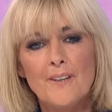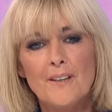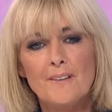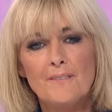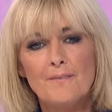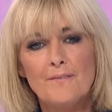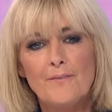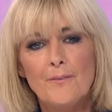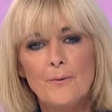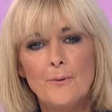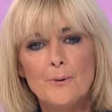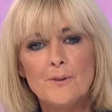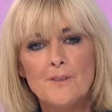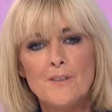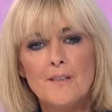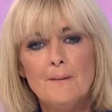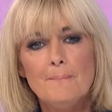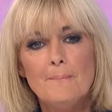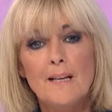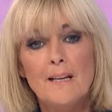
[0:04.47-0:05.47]
that
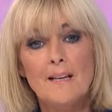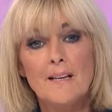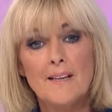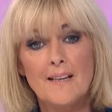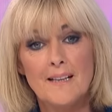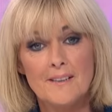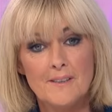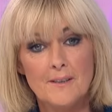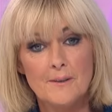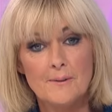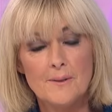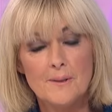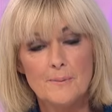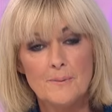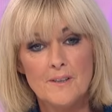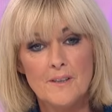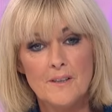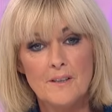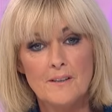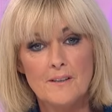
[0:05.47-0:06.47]
40 million adults
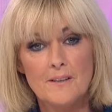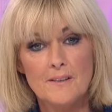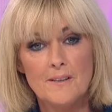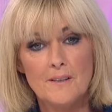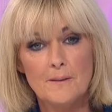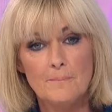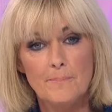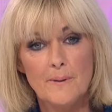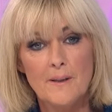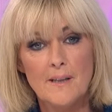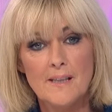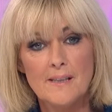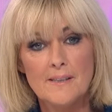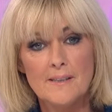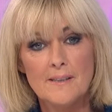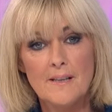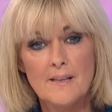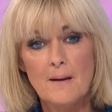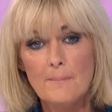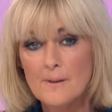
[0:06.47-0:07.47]
were targeted by
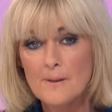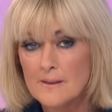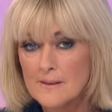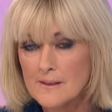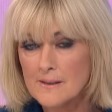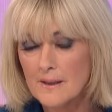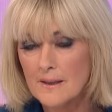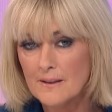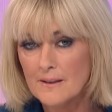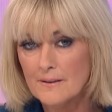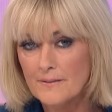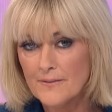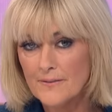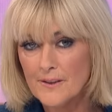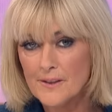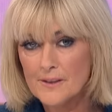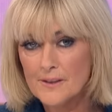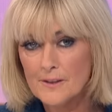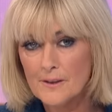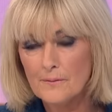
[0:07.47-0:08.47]
scammers in the
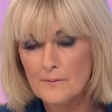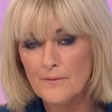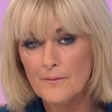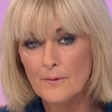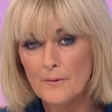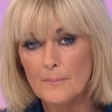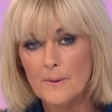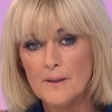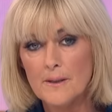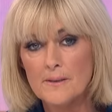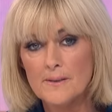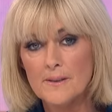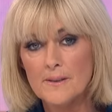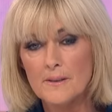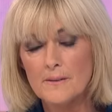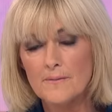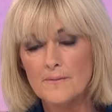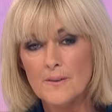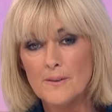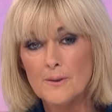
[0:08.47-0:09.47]
first 4 months
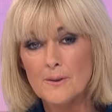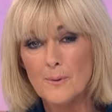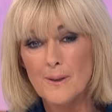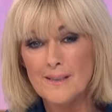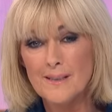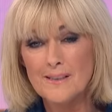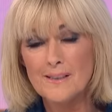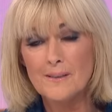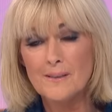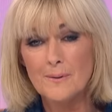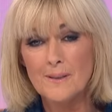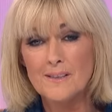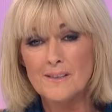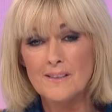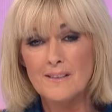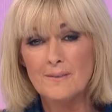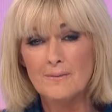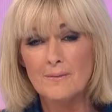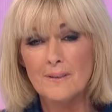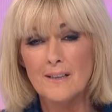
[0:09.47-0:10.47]
of
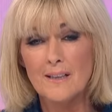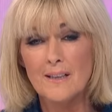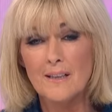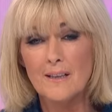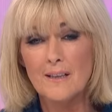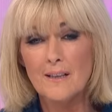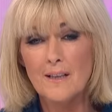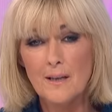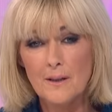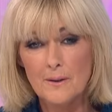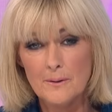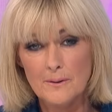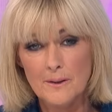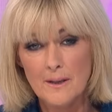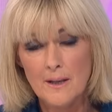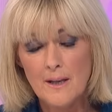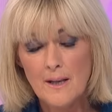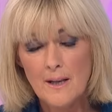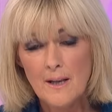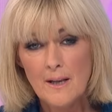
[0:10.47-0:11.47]
2023
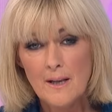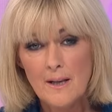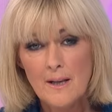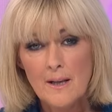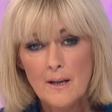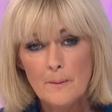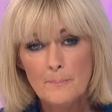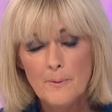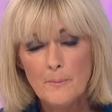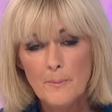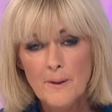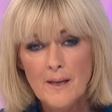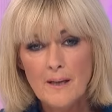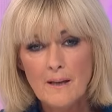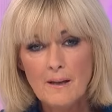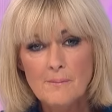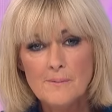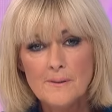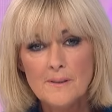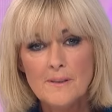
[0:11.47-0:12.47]
alone. But when it
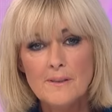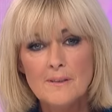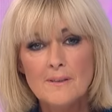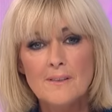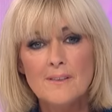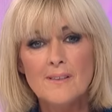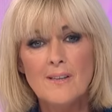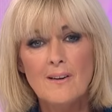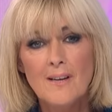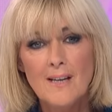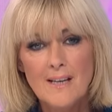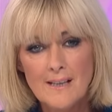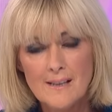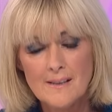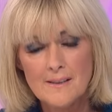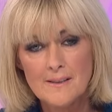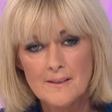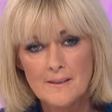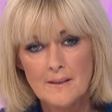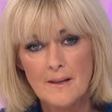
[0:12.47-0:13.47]
comes to
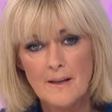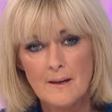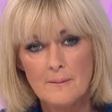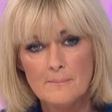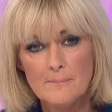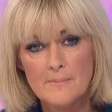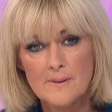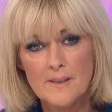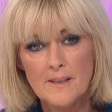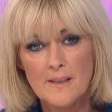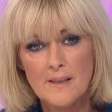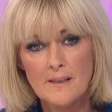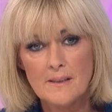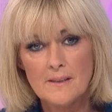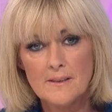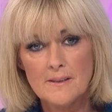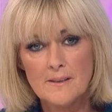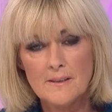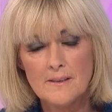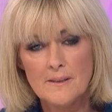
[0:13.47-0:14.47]
diet scams,
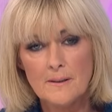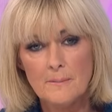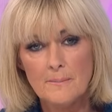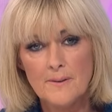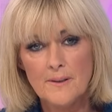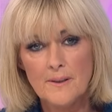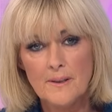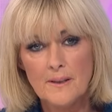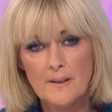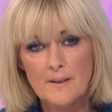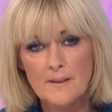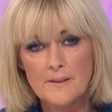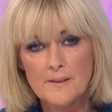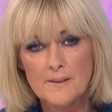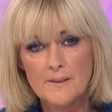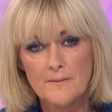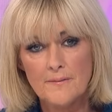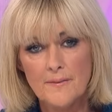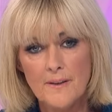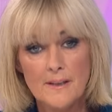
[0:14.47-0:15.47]
it's something
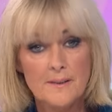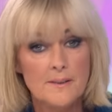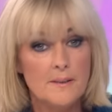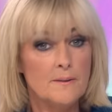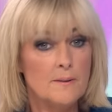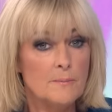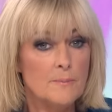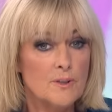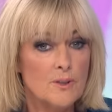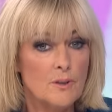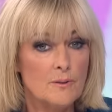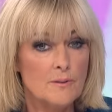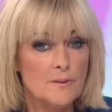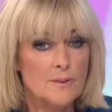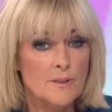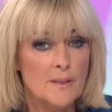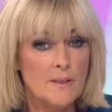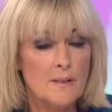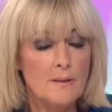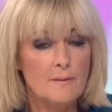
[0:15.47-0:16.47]
that's affected the
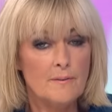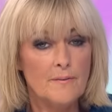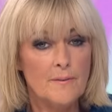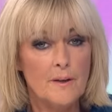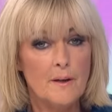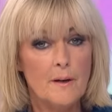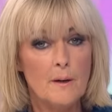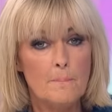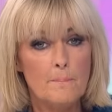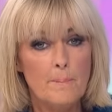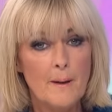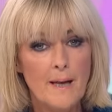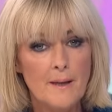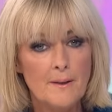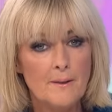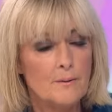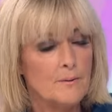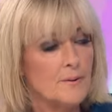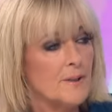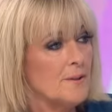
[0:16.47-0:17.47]
majority of our
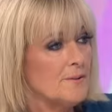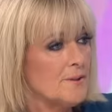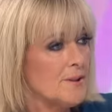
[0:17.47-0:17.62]
panel. Now,